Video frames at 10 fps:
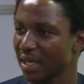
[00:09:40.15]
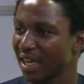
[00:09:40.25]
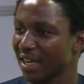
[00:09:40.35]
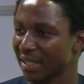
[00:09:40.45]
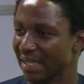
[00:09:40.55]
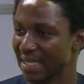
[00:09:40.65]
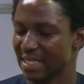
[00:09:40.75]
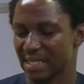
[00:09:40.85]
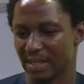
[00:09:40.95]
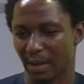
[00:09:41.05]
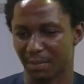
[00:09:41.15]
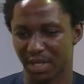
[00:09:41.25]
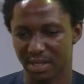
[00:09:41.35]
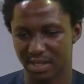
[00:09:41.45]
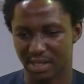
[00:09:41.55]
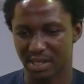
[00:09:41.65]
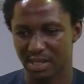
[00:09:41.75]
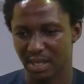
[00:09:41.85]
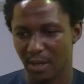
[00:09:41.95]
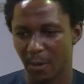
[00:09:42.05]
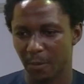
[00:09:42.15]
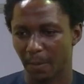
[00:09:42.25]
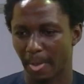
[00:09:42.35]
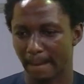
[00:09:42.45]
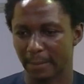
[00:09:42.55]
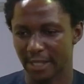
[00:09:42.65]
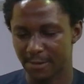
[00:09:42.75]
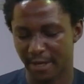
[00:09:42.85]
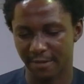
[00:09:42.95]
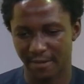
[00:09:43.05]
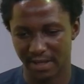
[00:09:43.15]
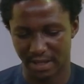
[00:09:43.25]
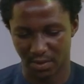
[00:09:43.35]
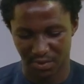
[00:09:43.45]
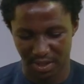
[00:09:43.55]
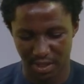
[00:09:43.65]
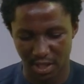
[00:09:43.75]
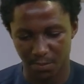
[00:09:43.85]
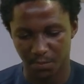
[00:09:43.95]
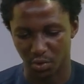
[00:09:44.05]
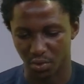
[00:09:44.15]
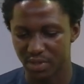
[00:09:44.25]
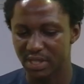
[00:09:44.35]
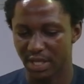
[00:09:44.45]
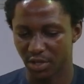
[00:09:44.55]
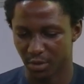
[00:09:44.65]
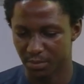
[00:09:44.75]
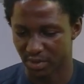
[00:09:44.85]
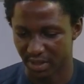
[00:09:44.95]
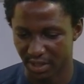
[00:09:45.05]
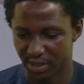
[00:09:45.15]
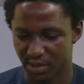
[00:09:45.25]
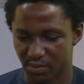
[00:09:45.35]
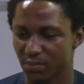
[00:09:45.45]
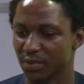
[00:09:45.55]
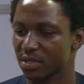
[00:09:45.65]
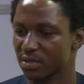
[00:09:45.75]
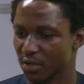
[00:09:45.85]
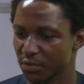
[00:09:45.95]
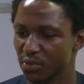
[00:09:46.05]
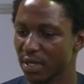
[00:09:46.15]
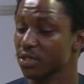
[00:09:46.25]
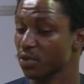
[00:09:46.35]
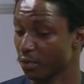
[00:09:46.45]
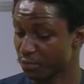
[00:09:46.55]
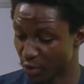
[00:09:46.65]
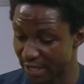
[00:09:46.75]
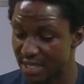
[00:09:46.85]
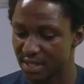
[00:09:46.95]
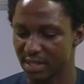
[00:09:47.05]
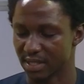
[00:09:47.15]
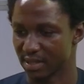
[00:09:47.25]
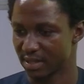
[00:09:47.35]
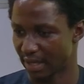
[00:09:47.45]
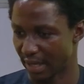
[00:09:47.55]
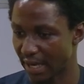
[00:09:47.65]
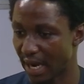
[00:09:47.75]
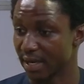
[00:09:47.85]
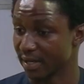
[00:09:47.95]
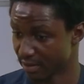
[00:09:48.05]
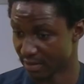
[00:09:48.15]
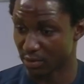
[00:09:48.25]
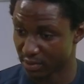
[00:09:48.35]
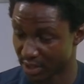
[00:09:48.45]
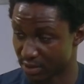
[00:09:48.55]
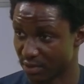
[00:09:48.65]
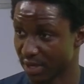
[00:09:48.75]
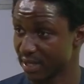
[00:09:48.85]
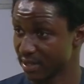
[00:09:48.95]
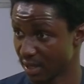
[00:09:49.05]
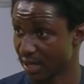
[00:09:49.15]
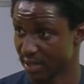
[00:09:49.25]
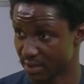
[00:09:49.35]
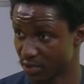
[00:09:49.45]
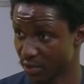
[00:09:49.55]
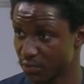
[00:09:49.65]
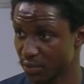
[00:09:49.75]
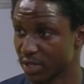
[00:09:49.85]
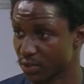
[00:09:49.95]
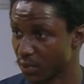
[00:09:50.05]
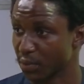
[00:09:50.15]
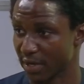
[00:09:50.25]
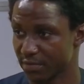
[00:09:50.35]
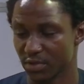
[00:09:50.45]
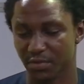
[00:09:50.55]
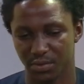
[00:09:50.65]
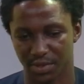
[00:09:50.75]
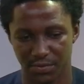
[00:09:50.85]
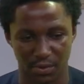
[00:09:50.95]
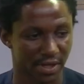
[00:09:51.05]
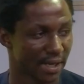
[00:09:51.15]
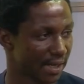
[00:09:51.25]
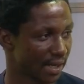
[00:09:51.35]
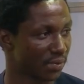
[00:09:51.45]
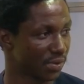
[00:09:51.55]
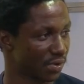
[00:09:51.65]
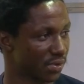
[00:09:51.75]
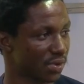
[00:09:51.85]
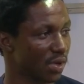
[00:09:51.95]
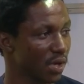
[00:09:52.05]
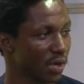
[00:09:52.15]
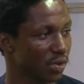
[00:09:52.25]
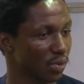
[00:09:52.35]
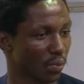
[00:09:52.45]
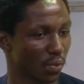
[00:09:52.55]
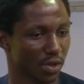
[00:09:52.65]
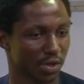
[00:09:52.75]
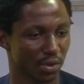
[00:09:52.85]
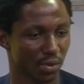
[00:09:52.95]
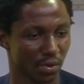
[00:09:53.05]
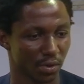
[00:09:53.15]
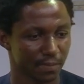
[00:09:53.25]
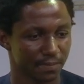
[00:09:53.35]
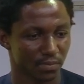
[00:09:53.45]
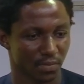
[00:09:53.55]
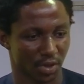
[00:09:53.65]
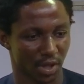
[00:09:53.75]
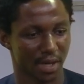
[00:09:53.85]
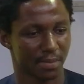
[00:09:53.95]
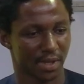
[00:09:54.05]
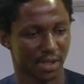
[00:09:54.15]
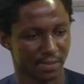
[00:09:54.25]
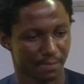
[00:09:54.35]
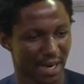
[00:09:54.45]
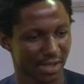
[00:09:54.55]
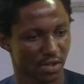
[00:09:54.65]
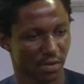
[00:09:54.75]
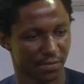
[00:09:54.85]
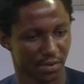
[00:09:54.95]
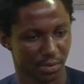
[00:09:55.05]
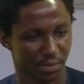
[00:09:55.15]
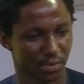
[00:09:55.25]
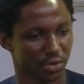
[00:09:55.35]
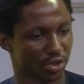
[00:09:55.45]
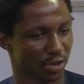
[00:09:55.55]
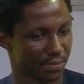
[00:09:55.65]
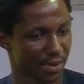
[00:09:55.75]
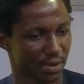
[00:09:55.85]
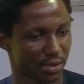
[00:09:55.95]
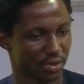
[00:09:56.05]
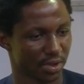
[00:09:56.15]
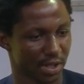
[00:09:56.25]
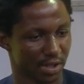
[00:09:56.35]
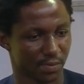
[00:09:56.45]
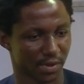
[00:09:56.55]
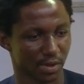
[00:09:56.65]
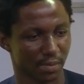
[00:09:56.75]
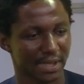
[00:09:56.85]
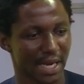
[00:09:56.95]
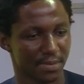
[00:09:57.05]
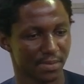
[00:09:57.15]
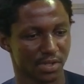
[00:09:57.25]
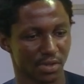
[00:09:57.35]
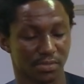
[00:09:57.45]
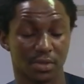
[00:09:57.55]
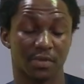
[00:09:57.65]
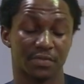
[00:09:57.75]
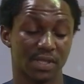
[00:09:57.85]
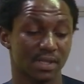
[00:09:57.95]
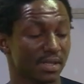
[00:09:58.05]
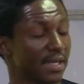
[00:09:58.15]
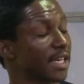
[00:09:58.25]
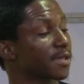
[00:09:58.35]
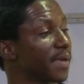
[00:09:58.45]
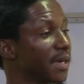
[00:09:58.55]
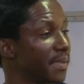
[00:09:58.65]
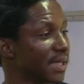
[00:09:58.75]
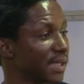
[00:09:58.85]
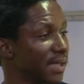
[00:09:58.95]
Yes, because despite the fact that we keep, staying up to date with softwares, or for instance, AI now, I will categorize AI as a software as well. We have softwares for AI that we use to work, It's part of jumping on trends, but sometimes some of these things are experimental.